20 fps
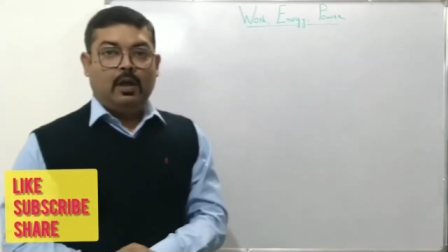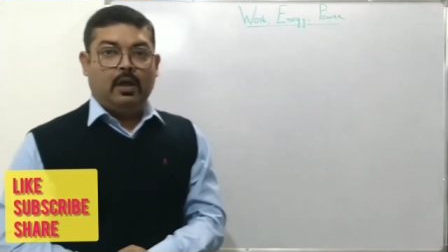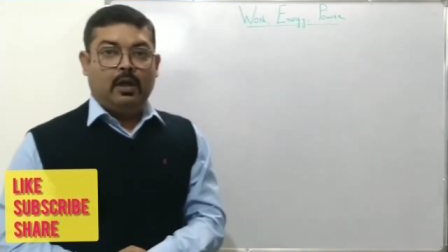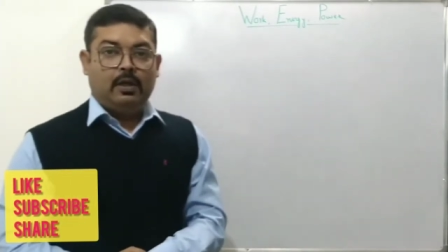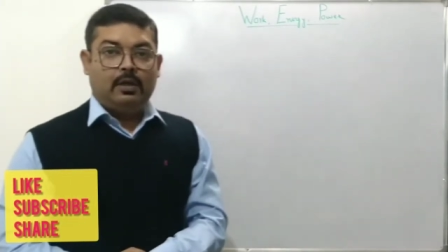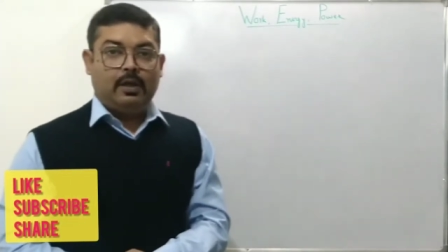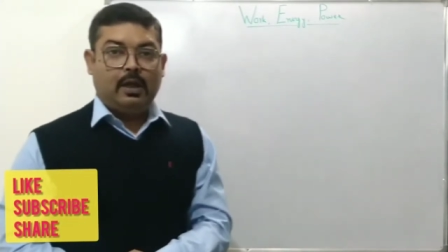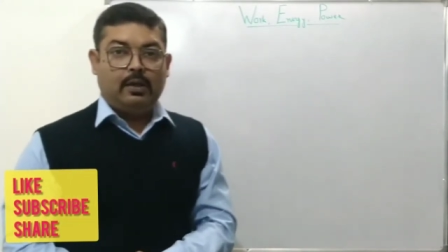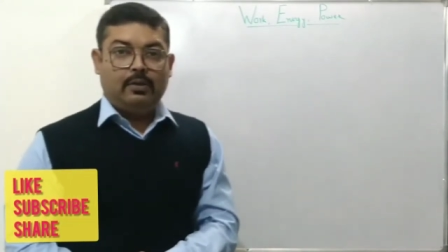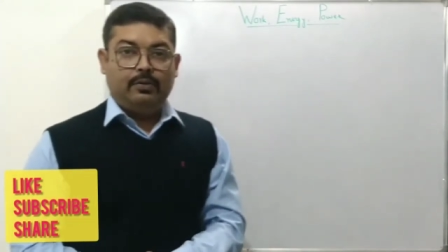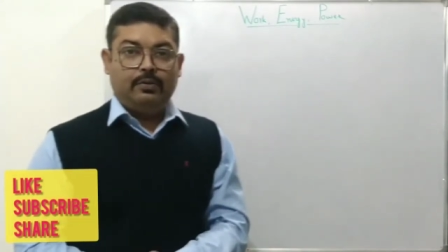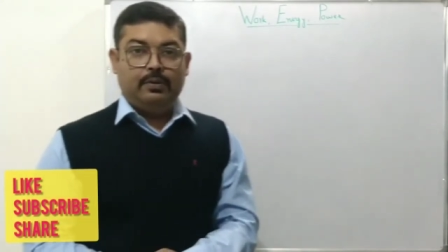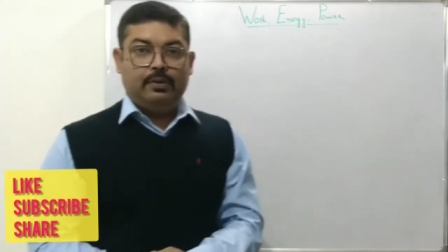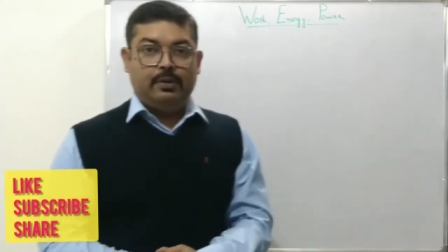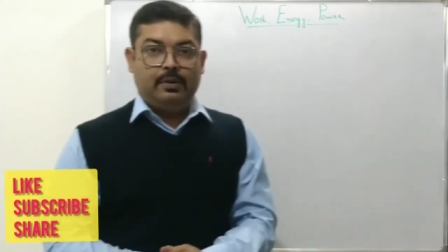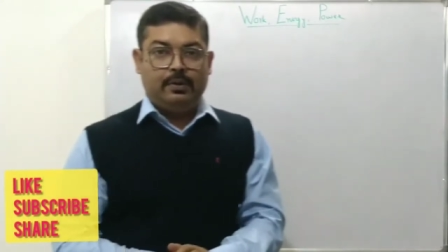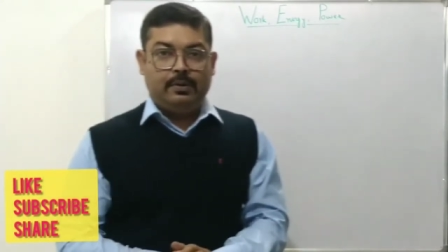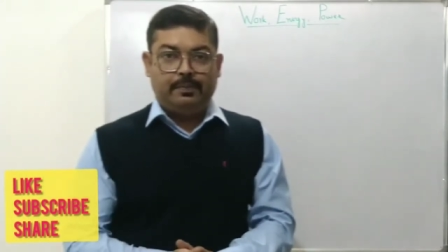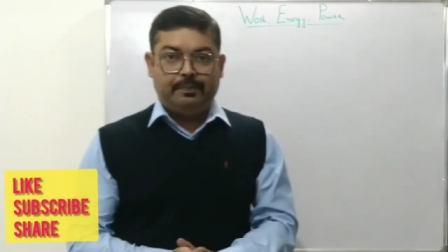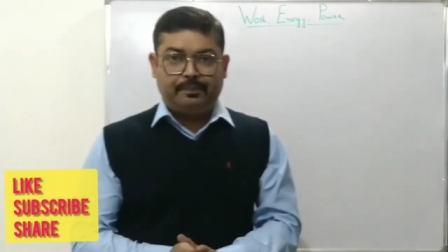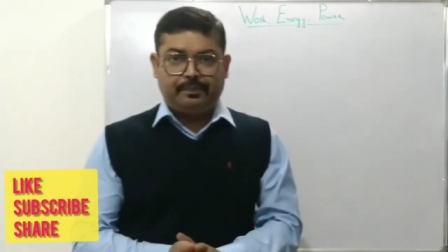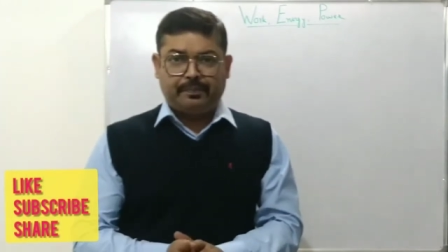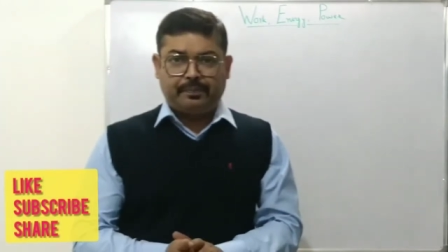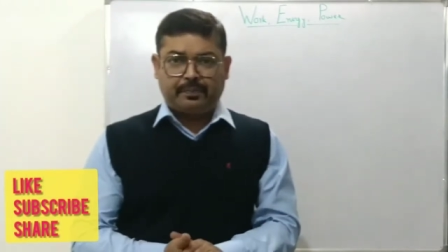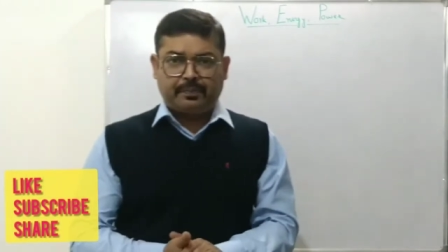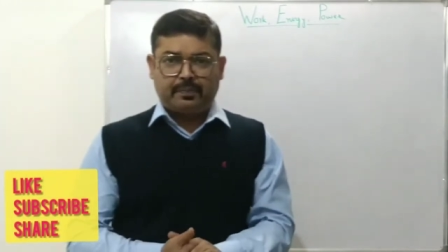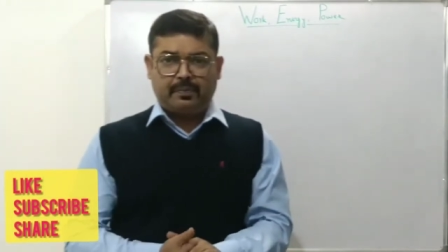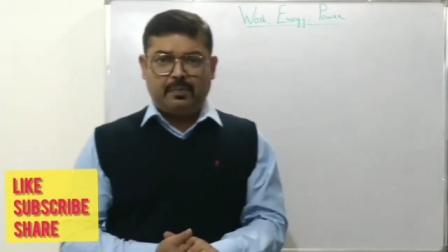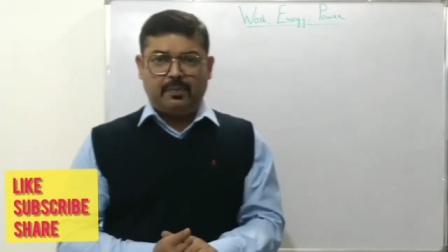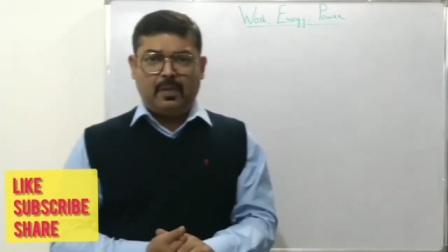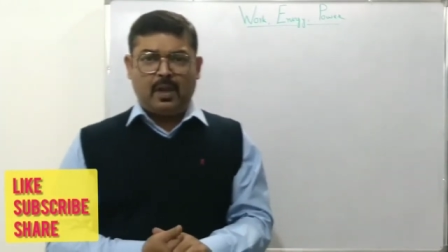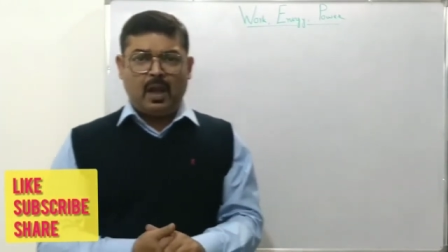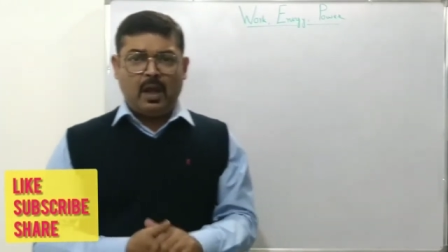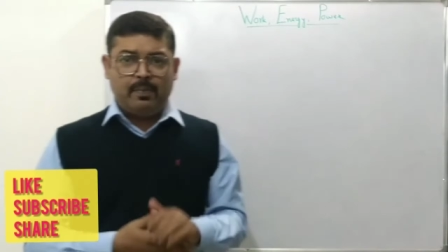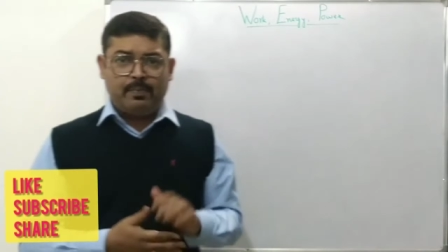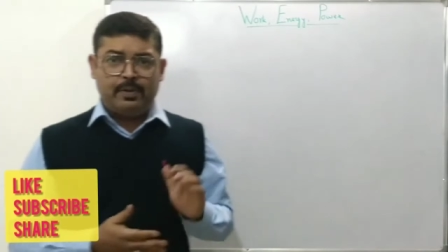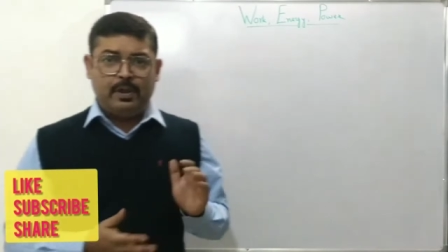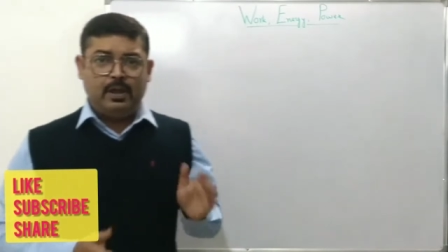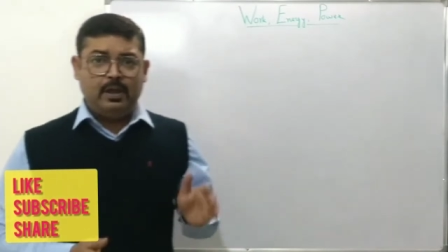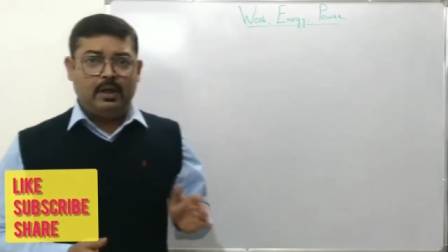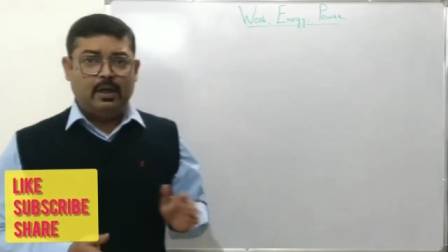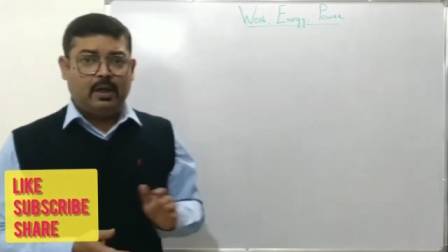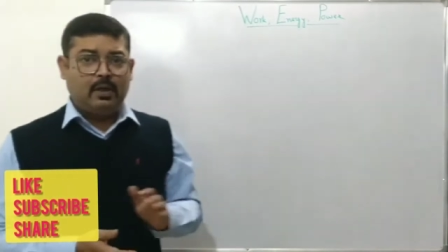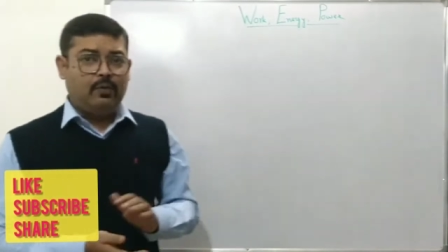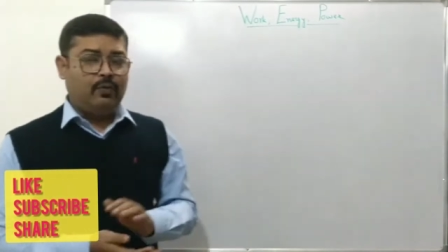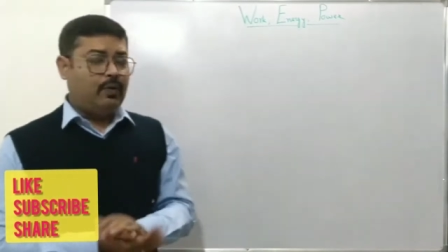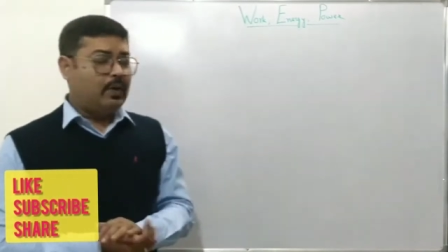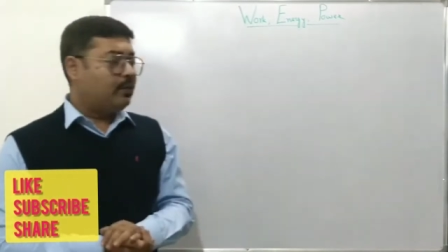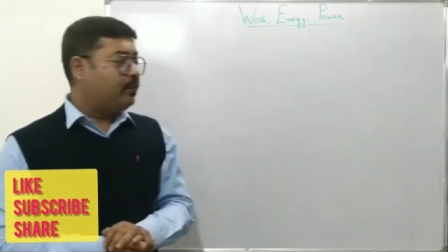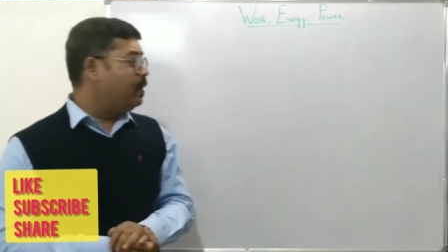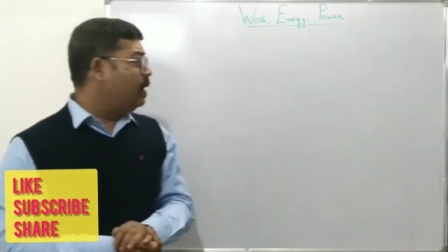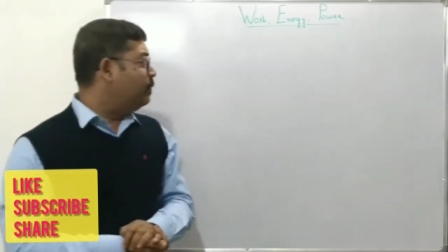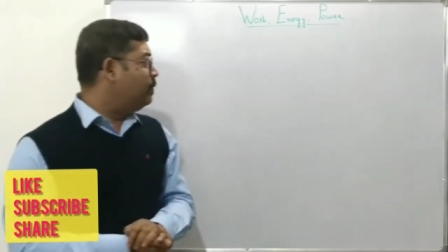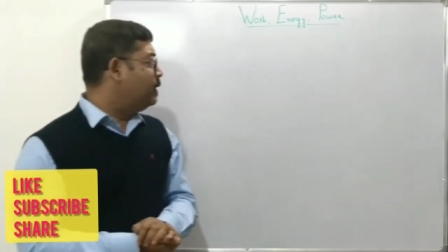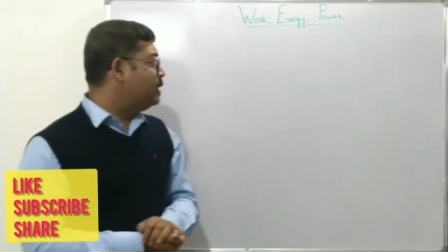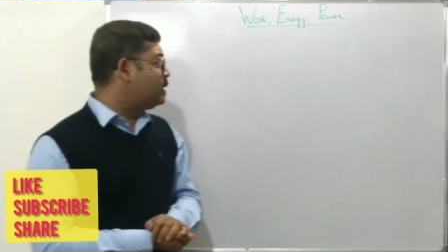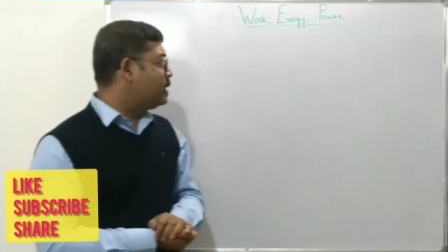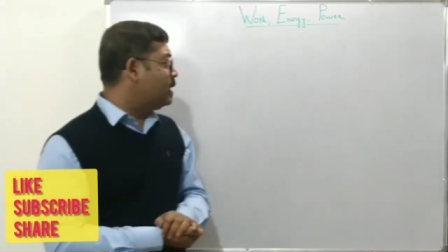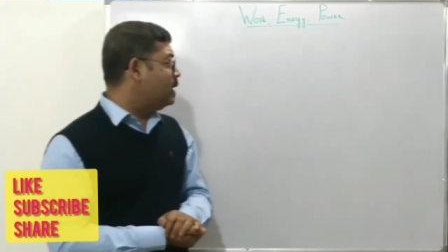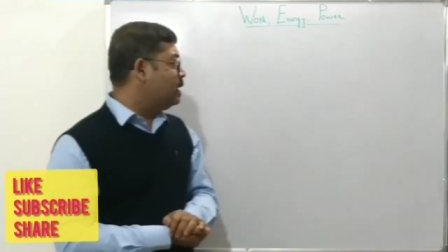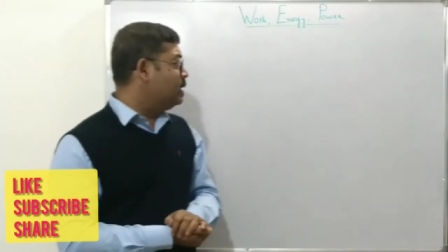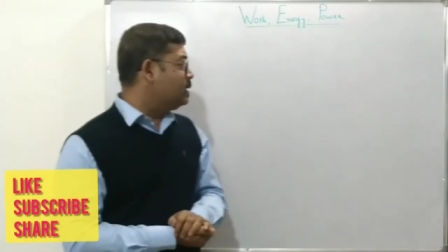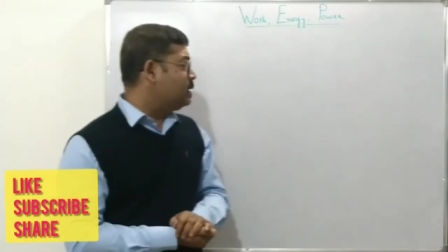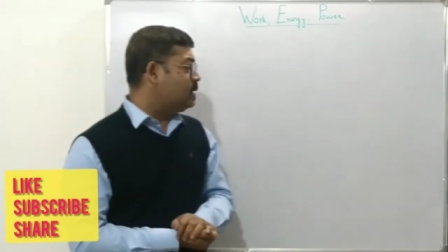Now, up till now what we have discussed